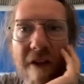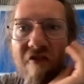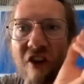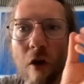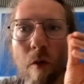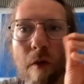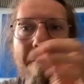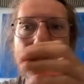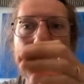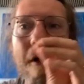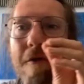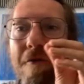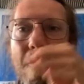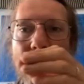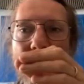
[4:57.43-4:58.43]
I generally
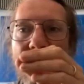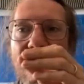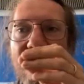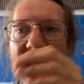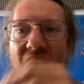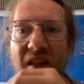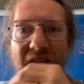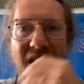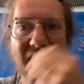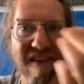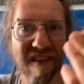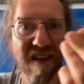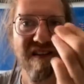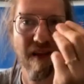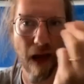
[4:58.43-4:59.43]
thought for years that
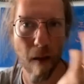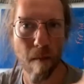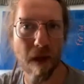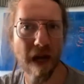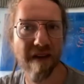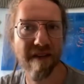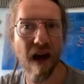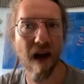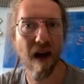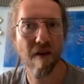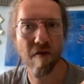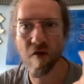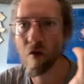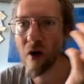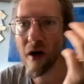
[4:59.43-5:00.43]
that's it. I'm like that.
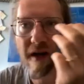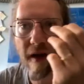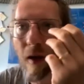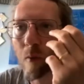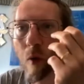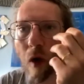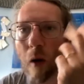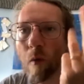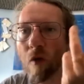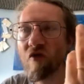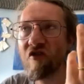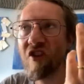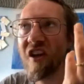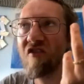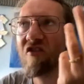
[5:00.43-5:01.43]
I
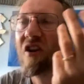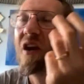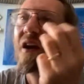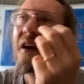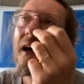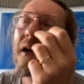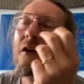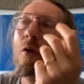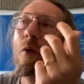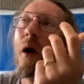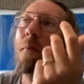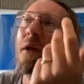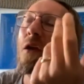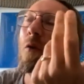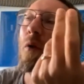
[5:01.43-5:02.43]
won't change. And in a
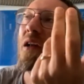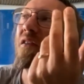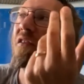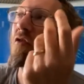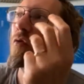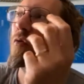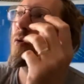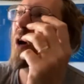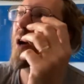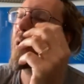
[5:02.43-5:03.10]
way, it's true.